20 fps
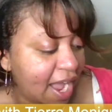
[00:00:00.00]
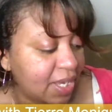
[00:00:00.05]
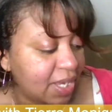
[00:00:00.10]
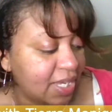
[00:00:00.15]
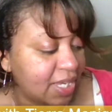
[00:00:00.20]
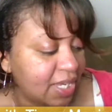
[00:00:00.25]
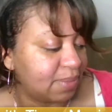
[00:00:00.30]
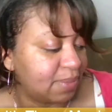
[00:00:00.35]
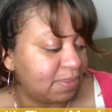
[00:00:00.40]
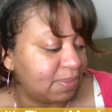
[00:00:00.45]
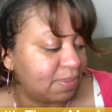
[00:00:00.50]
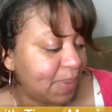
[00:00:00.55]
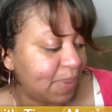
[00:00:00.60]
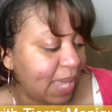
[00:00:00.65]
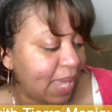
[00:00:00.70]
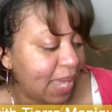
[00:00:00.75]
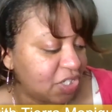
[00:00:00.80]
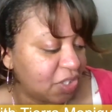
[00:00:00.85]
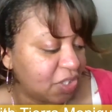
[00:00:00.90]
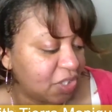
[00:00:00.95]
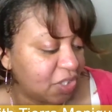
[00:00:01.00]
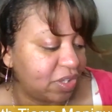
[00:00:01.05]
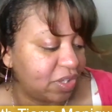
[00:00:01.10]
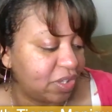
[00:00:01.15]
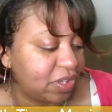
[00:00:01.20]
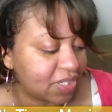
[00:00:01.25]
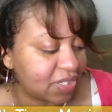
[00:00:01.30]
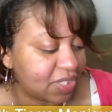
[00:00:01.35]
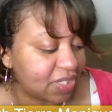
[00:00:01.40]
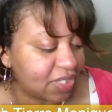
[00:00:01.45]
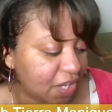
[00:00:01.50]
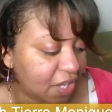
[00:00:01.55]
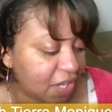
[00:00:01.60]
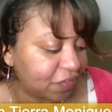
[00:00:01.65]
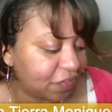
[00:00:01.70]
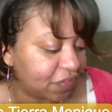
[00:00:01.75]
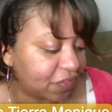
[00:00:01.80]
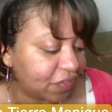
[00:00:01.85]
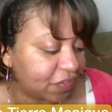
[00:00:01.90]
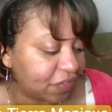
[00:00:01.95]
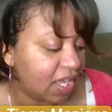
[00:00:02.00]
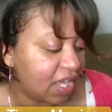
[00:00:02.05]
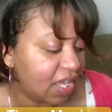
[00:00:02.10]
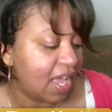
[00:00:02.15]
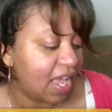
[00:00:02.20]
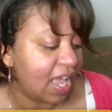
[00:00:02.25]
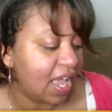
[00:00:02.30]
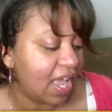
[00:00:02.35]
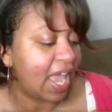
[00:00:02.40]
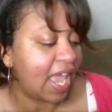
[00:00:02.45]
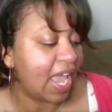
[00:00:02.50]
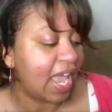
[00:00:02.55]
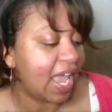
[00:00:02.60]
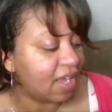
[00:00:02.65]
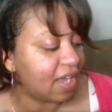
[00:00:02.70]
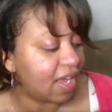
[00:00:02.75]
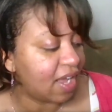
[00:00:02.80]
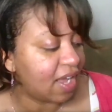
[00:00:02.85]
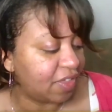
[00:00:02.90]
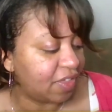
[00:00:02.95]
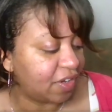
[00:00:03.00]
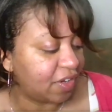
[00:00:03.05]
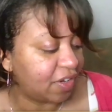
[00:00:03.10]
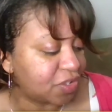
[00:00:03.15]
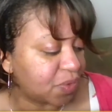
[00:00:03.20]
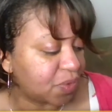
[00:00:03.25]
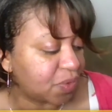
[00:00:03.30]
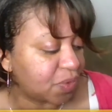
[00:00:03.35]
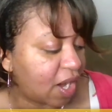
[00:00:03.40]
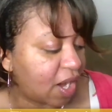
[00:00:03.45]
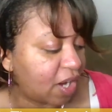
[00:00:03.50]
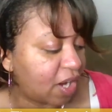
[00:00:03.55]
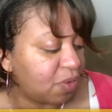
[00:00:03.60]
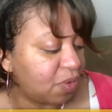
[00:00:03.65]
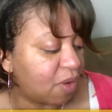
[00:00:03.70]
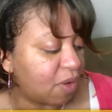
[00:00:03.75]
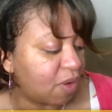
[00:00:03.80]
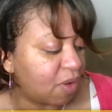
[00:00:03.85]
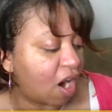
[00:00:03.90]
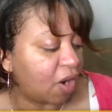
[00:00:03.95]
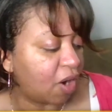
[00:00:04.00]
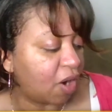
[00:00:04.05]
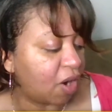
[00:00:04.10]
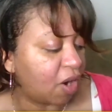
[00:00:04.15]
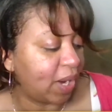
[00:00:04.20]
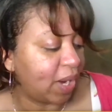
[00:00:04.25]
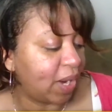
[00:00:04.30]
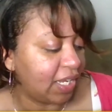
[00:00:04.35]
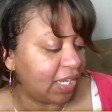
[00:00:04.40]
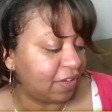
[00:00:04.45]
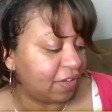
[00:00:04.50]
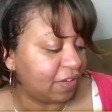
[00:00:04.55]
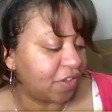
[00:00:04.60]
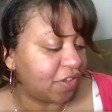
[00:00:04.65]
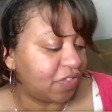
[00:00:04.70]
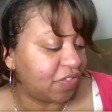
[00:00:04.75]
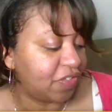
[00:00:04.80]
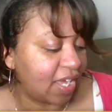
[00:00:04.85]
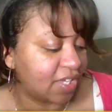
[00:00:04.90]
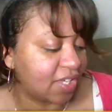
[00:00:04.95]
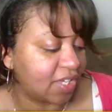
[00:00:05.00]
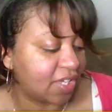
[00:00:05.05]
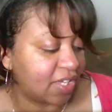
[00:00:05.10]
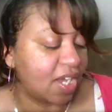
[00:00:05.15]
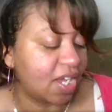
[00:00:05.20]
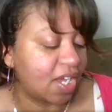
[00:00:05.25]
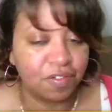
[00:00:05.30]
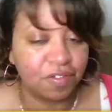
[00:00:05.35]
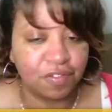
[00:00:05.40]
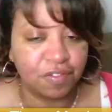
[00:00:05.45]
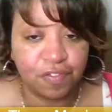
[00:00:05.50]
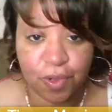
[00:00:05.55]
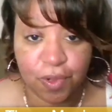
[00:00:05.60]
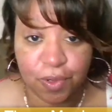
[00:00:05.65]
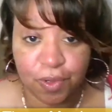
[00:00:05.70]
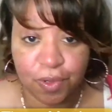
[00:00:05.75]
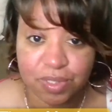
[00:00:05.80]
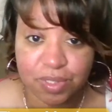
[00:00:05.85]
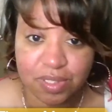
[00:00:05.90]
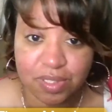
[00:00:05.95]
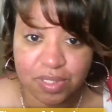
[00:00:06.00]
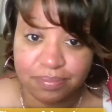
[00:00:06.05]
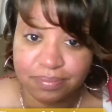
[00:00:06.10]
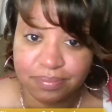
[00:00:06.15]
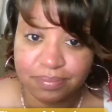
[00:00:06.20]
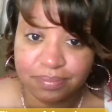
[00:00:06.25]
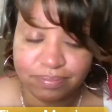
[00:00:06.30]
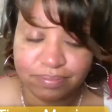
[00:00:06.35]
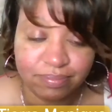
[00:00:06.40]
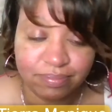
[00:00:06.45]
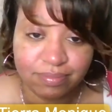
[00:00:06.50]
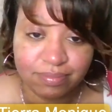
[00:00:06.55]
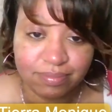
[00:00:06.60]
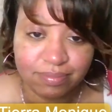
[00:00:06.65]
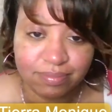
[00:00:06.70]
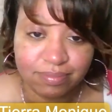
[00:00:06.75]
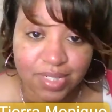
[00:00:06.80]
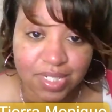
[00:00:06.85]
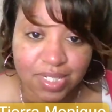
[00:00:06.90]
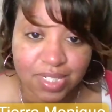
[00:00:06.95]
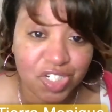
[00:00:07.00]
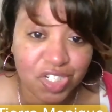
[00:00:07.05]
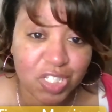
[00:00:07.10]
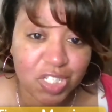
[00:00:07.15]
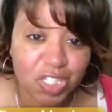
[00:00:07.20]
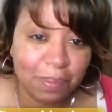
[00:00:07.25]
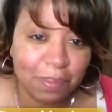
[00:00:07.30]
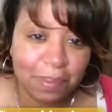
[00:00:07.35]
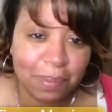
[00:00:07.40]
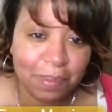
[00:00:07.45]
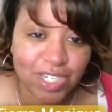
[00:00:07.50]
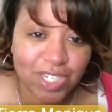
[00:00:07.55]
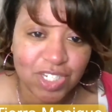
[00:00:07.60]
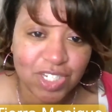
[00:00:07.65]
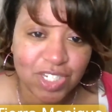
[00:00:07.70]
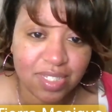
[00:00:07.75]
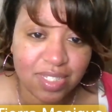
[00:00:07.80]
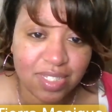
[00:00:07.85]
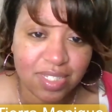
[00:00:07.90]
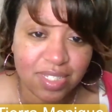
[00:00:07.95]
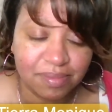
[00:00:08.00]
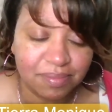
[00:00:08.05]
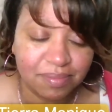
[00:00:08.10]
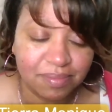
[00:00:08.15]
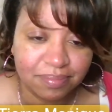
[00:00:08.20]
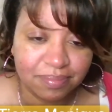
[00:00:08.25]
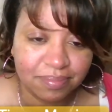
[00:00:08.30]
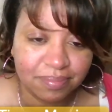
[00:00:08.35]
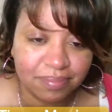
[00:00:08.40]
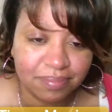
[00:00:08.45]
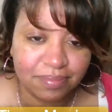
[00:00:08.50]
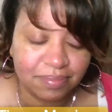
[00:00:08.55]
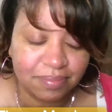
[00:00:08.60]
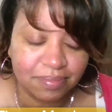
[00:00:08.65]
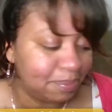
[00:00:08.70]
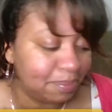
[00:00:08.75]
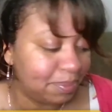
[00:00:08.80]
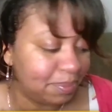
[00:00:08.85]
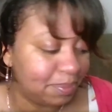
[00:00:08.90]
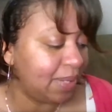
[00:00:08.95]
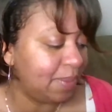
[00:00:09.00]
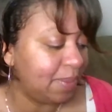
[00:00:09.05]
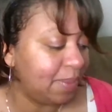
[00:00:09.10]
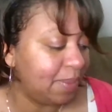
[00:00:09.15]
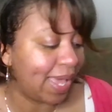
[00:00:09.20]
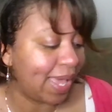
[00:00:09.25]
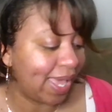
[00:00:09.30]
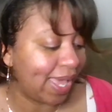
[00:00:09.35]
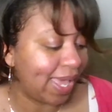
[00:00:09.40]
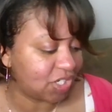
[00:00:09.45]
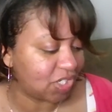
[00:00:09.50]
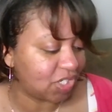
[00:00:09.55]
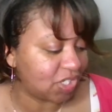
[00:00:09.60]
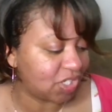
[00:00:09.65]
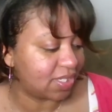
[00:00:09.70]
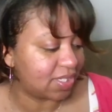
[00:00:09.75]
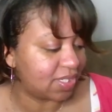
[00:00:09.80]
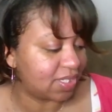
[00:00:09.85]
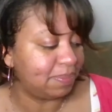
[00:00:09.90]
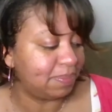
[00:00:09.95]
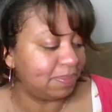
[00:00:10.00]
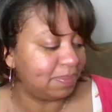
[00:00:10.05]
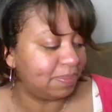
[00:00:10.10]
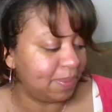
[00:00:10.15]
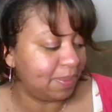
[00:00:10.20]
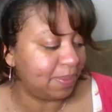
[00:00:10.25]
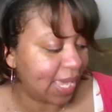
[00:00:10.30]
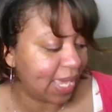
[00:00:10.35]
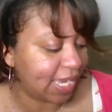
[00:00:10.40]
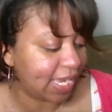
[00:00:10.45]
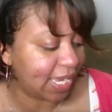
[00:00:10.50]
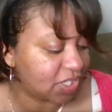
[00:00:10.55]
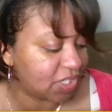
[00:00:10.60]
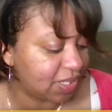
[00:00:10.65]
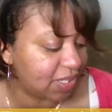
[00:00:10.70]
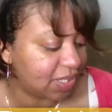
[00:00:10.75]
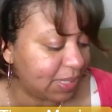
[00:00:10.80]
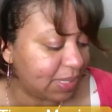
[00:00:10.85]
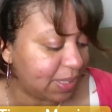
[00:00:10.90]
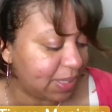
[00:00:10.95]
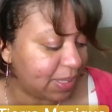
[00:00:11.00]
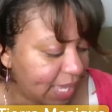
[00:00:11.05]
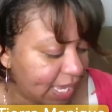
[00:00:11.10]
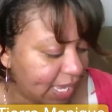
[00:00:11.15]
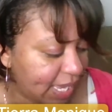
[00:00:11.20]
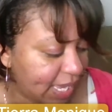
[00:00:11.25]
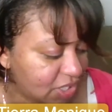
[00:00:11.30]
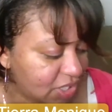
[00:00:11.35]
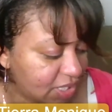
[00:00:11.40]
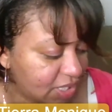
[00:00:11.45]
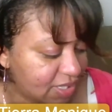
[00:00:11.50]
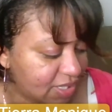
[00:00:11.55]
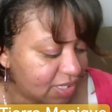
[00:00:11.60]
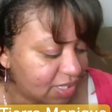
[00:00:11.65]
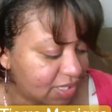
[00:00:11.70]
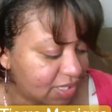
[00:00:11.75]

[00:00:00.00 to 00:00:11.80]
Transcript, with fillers: is to be patient with yourself and others while you are waiting for things to unfold. Just be patient. Be patient. Be patient. Be patient.